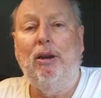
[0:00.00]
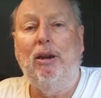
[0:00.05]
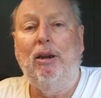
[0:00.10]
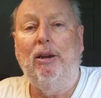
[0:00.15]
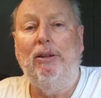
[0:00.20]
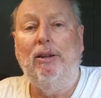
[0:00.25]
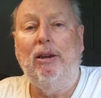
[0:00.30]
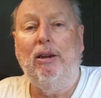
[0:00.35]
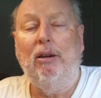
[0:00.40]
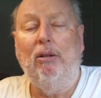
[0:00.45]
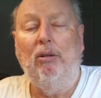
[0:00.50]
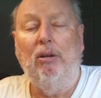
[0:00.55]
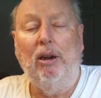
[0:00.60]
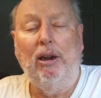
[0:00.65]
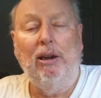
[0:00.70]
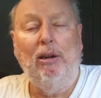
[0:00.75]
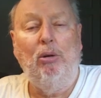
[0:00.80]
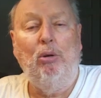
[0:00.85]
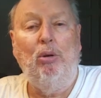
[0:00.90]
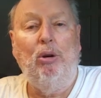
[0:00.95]
I think our
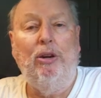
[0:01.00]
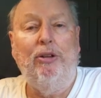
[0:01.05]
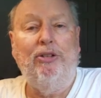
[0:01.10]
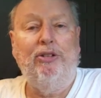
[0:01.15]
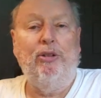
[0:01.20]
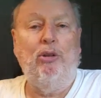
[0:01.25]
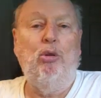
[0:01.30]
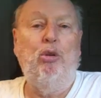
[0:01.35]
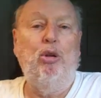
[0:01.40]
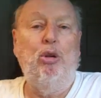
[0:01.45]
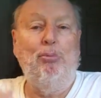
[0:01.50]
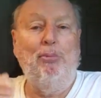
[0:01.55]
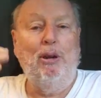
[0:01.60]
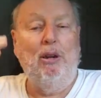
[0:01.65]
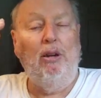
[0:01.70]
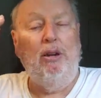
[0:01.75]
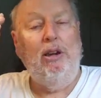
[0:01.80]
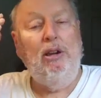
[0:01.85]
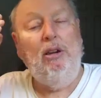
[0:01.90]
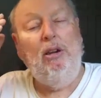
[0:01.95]
landlord has sold the
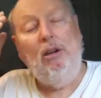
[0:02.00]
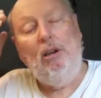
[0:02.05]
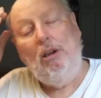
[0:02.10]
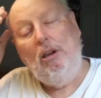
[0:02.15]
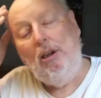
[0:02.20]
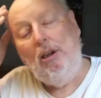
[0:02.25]
building,